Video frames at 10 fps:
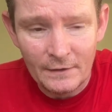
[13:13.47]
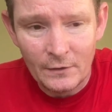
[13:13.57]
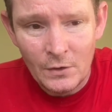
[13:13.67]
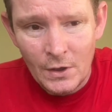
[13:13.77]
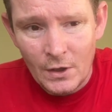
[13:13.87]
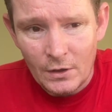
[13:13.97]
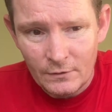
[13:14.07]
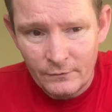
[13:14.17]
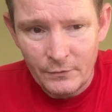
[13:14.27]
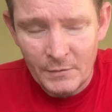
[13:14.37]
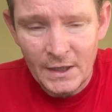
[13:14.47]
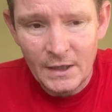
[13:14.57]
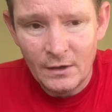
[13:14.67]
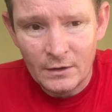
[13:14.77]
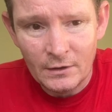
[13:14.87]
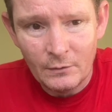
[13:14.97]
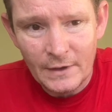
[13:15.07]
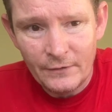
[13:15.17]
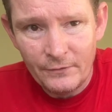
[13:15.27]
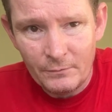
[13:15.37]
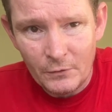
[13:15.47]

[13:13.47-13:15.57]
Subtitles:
So for me, I always